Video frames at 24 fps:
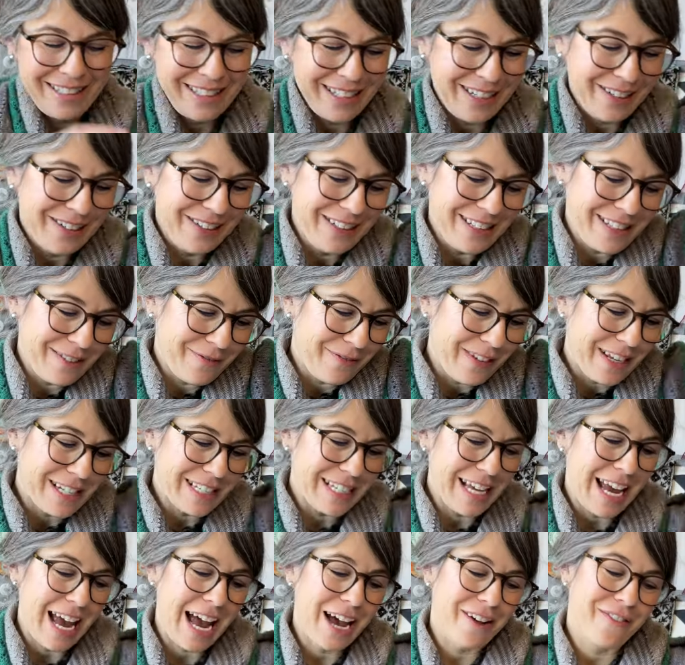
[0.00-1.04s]
So it's fun
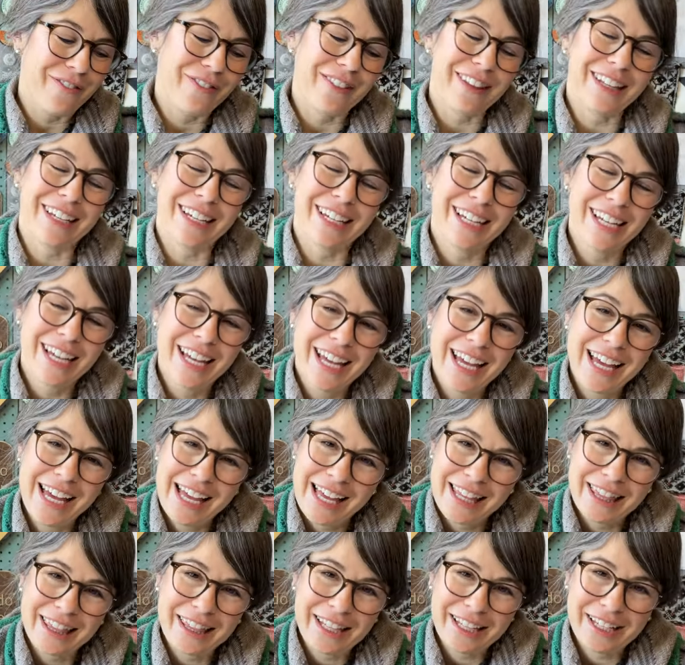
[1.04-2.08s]
to have the,
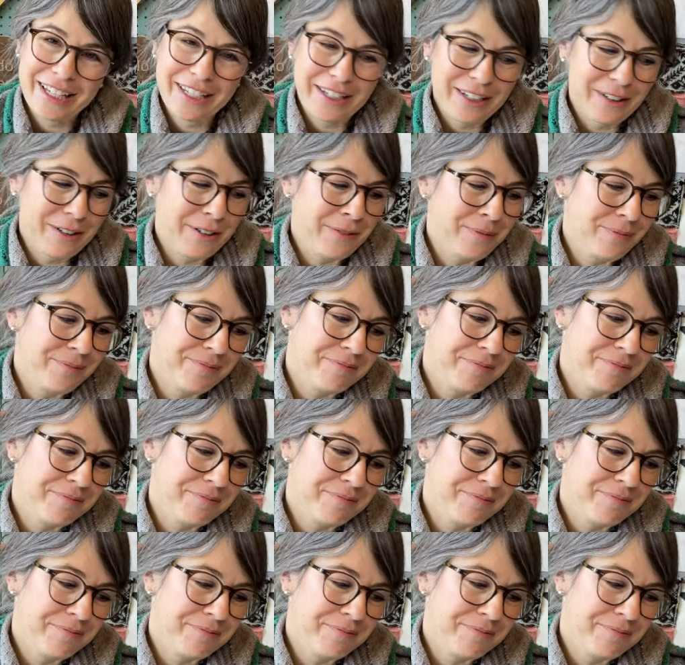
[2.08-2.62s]
the